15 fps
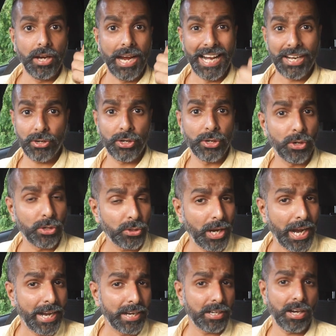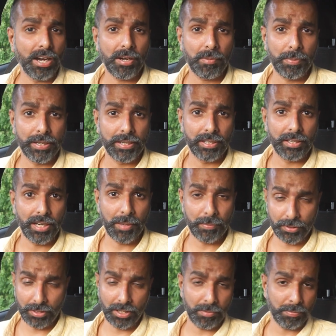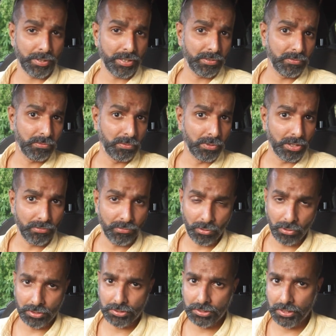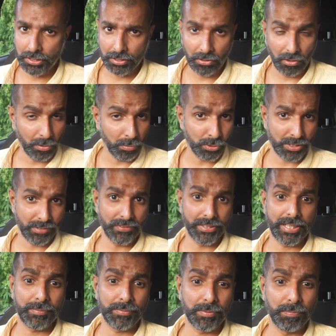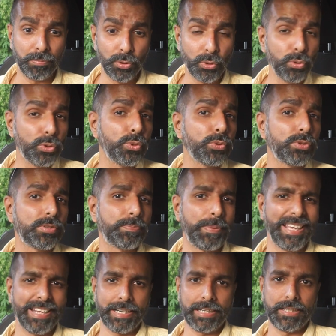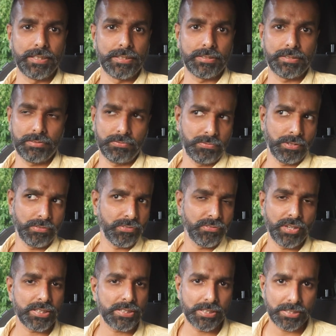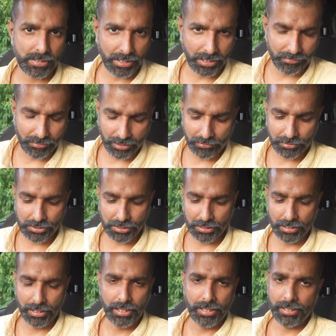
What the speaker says: Android Auto and CarPlay, Apple CarPlay work flawlessly almost every time. The Bluetooth pairing is one of the fastest I've ever seen.